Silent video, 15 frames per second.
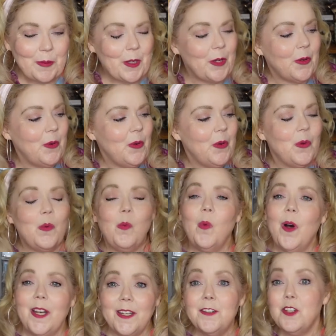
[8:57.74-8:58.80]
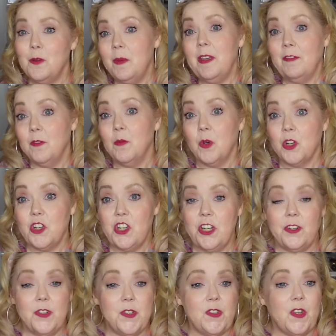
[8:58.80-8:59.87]
look, want it to be even more
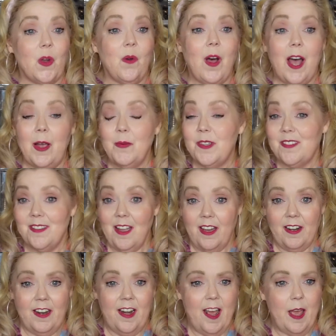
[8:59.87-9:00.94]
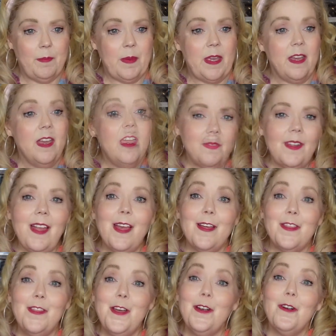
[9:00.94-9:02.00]
sheer. So I was not unhappy.
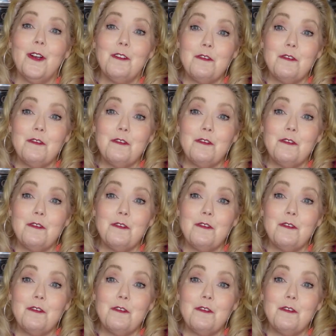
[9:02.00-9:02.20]
There are